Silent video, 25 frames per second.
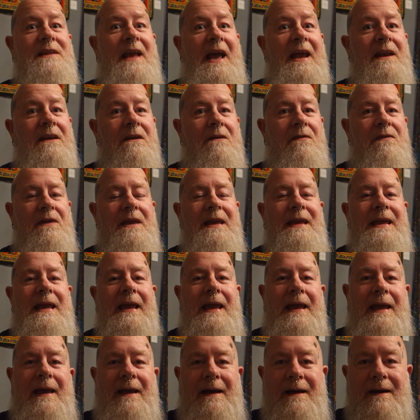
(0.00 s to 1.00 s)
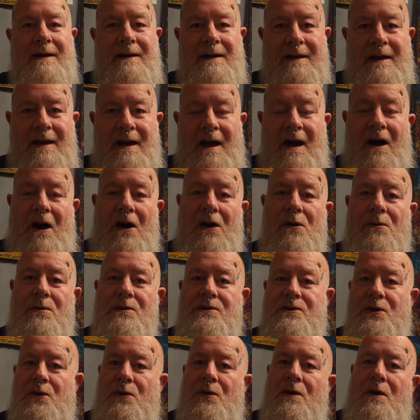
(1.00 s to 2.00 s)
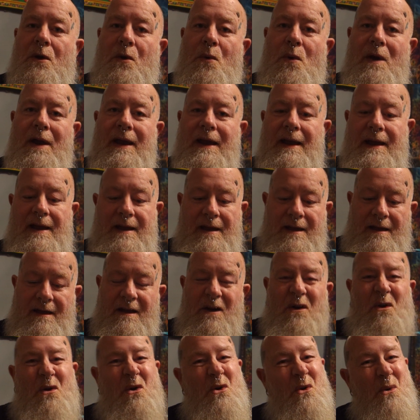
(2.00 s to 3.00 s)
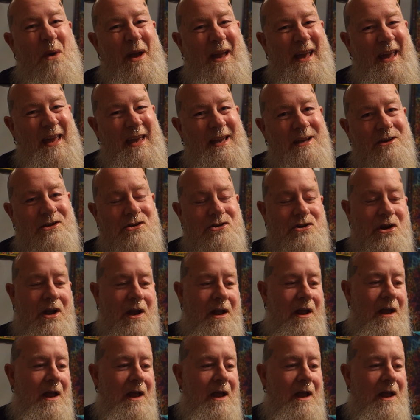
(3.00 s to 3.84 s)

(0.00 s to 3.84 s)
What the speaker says: the end of the year, I would do a quick, or quickish,